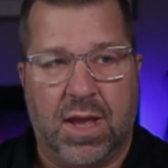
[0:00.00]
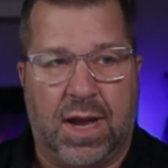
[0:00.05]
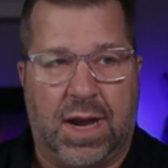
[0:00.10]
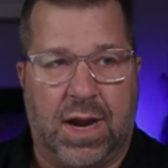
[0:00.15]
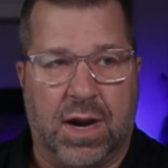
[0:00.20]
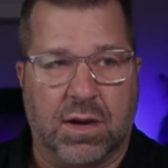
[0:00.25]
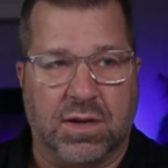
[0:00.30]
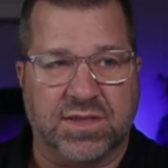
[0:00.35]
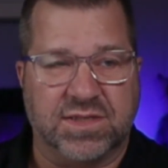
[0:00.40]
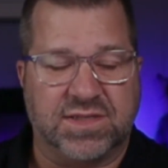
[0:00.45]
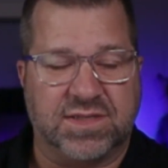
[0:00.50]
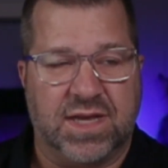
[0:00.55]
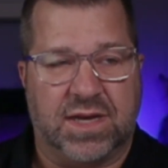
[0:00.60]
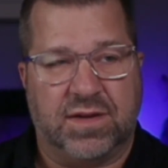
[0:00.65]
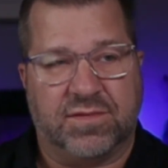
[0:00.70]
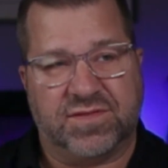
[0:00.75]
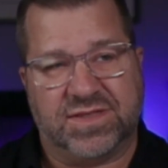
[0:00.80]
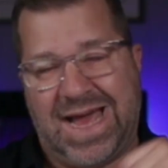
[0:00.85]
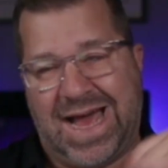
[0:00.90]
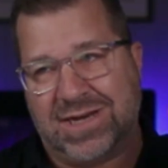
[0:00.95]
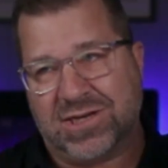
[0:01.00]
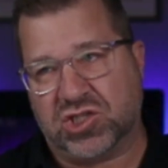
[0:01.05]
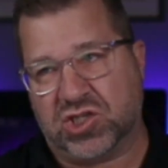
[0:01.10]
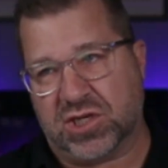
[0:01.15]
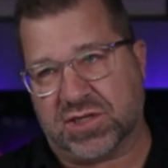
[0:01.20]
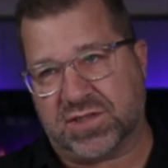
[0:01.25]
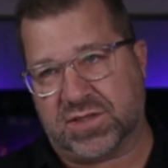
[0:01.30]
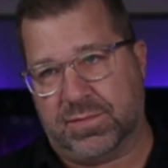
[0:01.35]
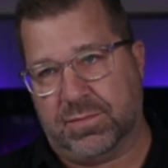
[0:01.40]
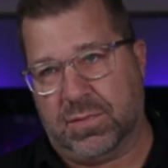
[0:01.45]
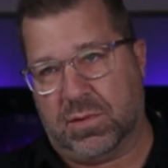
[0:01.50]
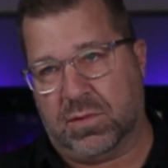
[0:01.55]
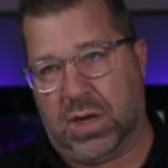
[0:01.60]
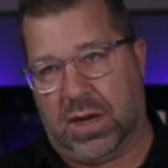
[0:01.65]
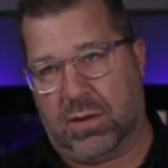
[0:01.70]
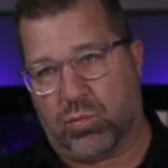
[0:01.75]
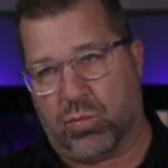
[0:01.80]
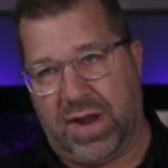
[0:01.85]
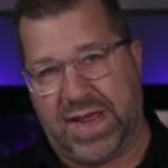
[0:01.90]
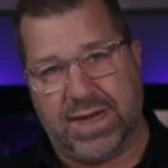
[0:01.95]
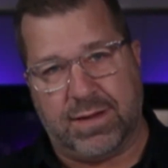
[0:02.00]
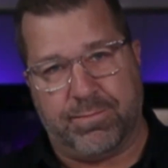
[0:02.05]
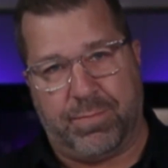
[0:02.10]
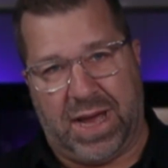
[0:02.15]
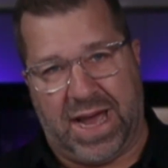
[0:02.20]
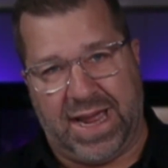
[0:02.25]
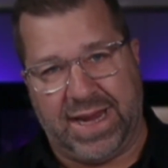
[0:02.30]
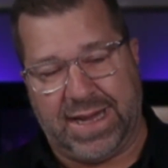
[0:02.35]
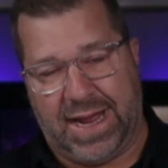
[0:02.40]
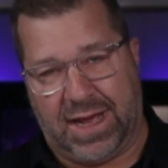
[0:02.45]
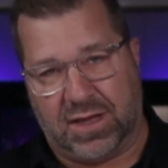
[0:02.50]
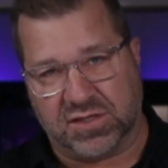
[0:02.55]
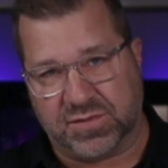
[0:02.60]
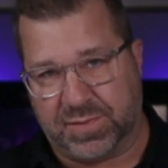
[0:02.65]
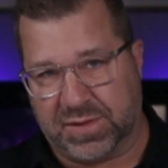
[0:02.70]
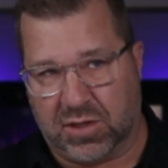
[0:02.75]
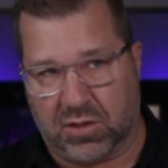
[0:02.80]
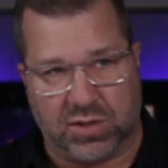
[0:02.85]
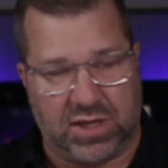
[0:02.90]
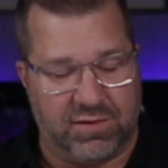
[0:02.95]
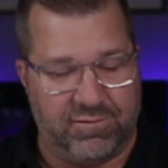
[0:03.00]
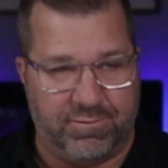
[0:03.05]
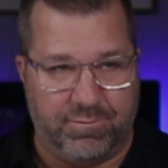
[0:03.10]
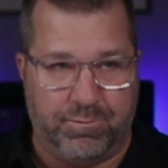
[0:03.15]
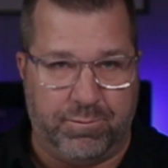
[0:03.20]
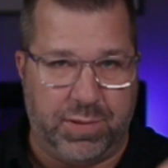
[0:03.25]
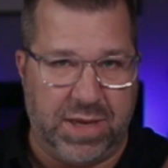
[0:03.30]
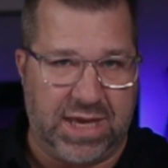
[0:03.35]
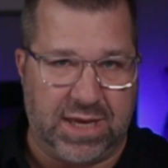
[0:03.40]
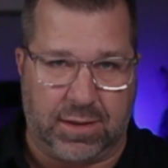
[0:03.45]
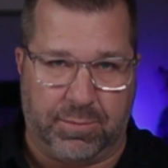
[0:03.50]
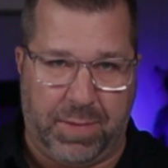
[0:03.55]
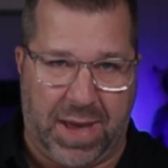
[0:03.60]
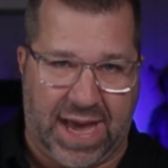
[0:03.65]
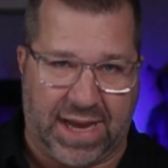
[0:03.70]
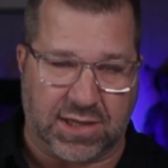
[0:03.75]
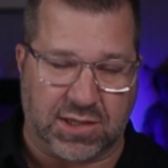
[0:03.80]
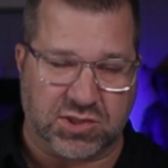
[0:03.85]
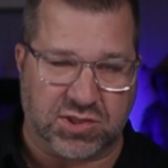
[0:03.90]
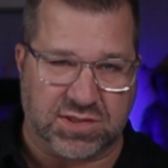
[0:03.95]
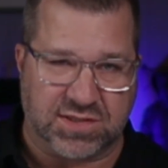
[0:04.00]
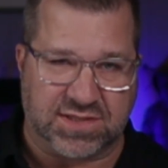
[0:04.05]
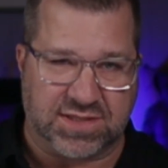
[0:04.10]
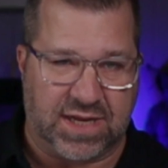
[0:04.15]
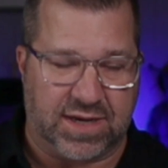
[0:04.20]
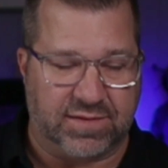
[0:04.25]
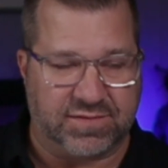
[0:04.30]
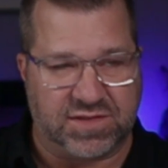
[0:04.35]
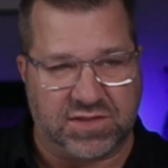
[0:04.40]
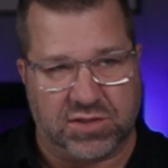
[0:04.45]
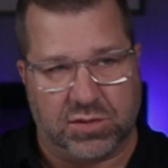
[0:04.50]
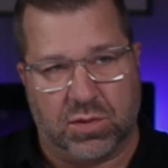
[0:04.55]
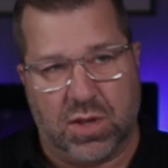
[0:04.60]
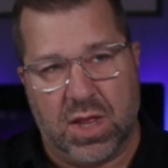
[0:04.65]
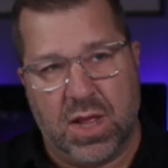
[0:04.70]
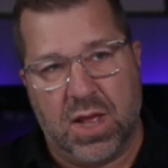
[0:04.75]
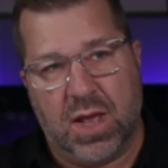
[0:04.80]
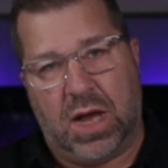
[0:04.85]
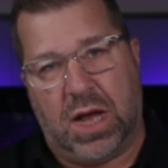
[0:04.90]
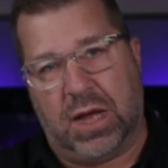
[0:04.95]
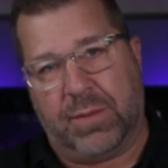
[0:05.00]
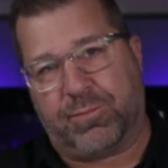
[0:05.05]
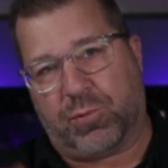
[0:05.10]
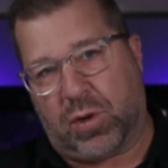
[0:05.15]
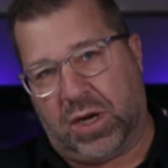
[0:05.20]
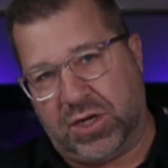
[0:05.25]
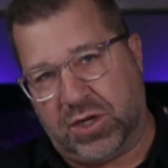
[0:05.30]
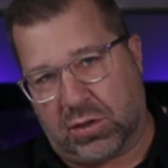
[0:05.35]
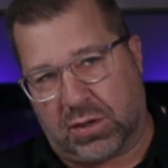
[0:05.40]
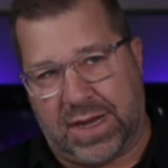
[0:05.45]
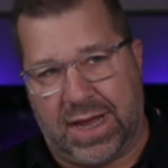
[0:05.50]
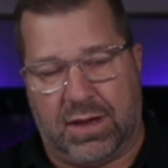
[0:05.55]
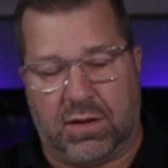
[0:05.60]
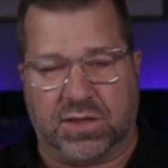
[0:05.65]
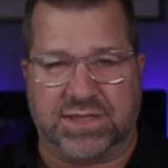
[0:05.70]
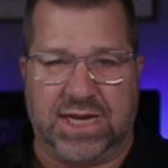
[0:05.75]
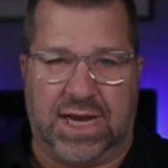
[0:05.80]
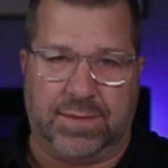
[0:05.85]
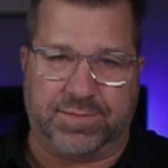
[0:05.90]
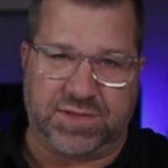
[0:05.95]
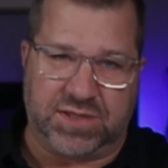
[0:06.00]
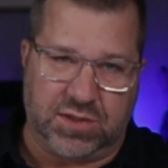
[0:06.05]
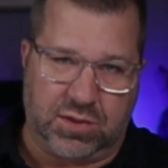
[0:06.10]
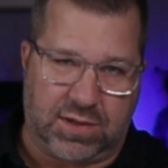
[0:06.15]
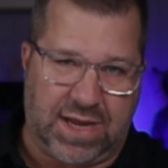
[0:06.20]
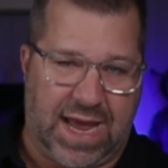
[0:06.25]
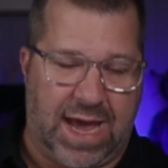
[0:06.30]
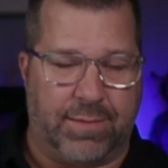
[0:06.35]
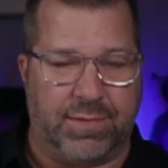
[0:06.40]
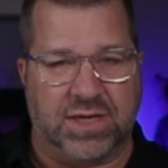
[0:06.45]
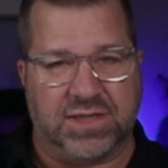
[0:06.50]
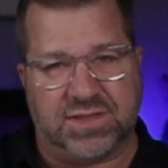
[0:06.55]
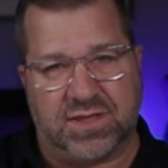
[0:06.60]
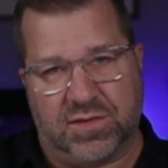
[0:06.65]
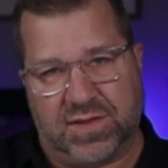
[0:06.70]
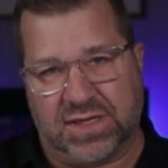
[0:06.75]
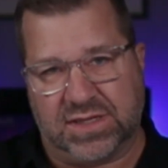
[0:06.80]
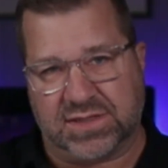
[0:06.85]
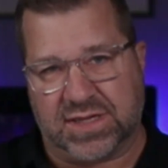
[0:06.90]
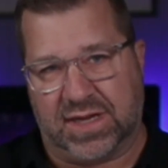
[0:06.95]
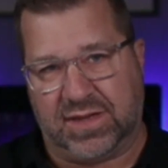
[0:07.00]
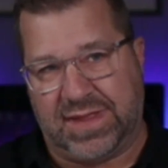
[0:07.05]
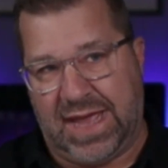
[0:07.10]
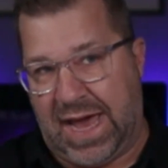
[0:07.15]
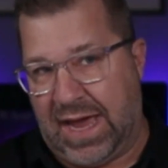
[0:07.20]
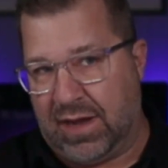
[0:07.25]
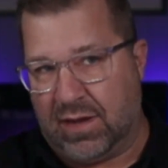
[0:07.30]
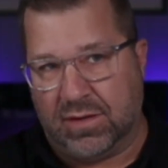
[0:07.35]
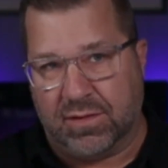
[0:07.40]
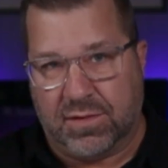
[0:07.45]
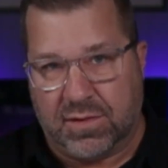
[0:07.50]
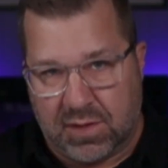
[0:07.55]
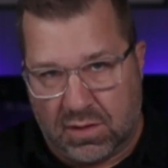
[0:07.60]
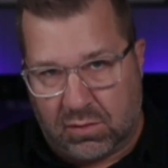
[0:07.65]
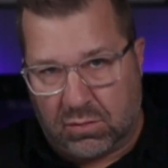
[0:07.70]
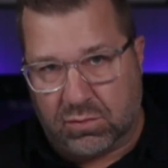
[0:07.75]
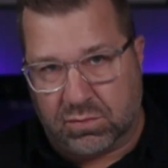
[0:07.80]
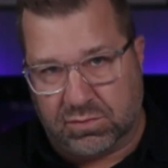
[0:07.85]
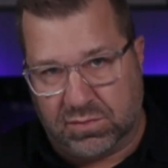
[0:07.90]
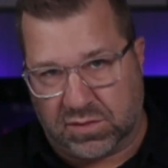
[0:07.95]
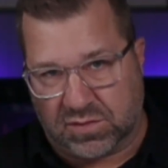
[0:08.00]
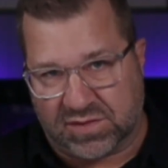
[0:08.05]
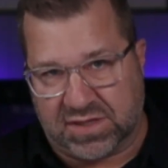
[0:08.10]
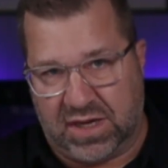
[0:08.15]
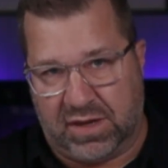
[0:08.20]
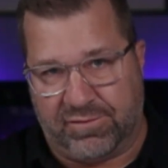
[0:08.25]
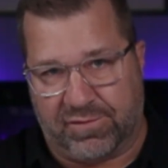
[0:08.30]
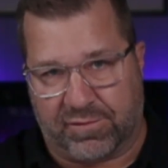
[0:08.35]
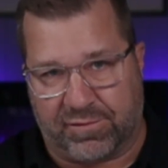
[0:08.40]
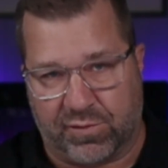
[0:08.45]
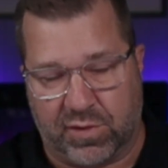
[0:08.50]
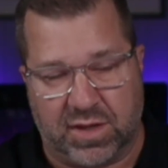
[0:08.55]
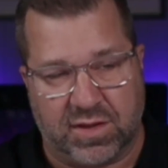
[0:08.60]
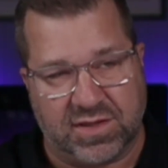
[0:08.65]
are incentives not just rate buy-downs, but they'll give big package incentives to upgrade your countertops and your cabinets and things like that, and they'll say for free.